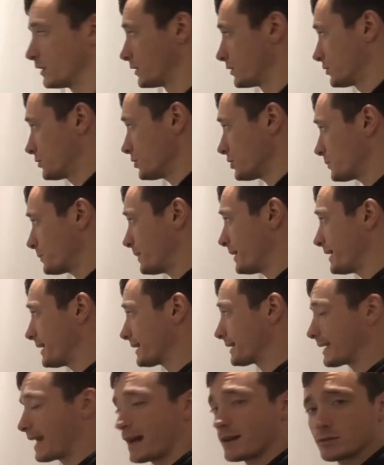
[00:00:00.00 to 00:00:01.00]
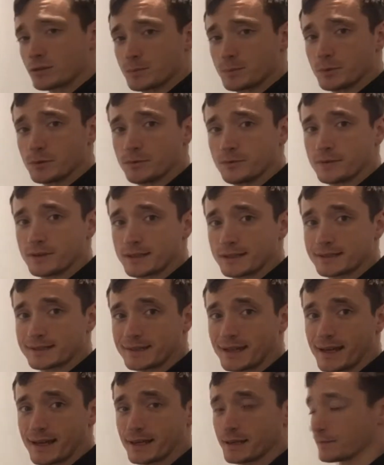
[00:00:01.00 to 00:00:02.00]
It's just being accountable for this
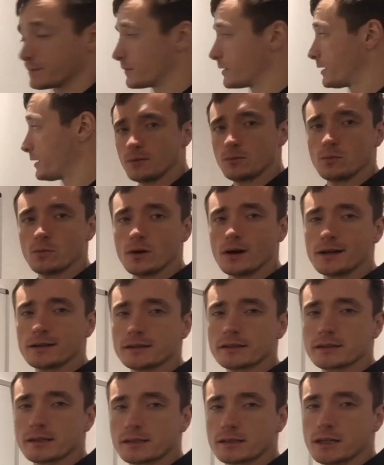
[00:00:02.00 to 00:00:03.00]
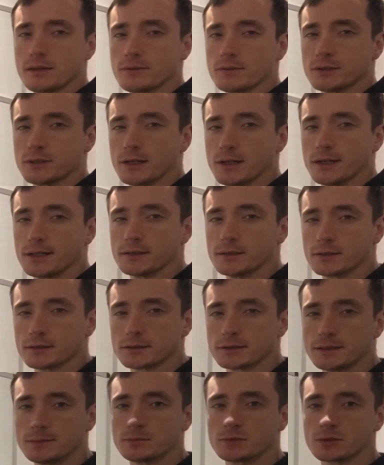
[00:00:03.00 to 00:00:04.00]
day. And why does this other diet
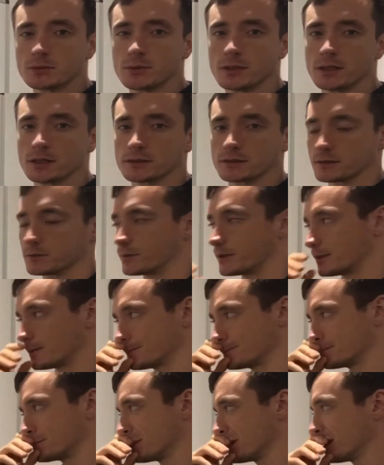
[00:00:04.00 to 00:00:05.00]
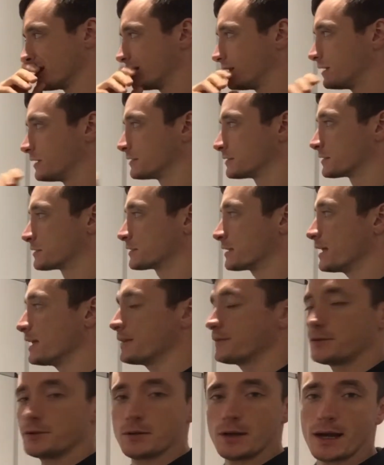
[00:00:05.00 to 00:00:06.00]
not seem to work so well? So say
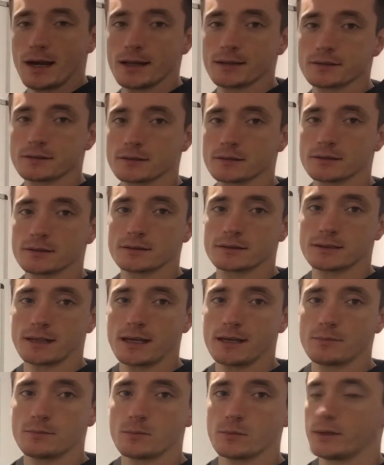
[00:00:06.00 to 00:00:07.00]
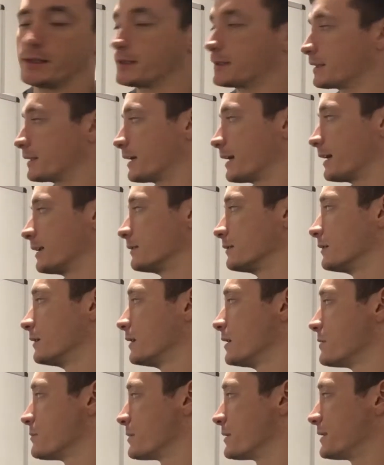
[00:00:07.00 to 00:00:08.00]
if you had the same week again,
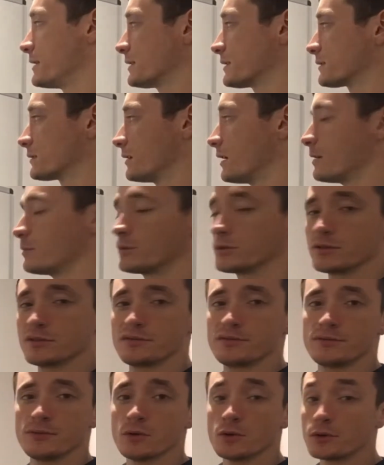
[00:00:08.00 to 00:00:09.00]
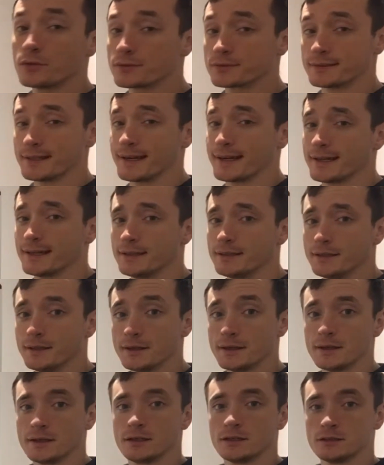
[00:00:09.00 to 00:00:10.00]
but this time on the 4th day,
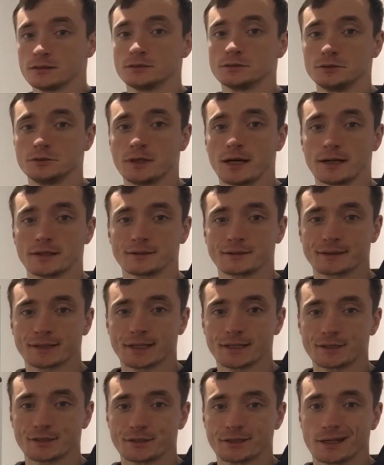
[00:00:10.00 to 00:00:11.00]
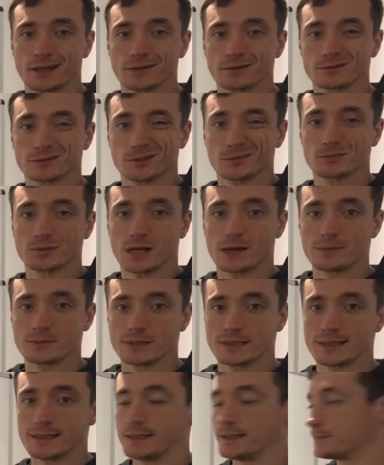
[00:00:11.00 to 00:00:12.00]
you had an occasion out, some time
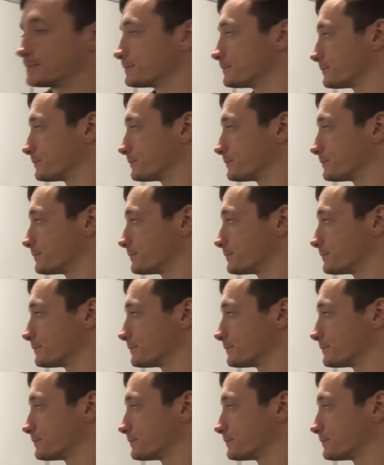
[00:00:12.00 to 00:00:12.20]
to eat.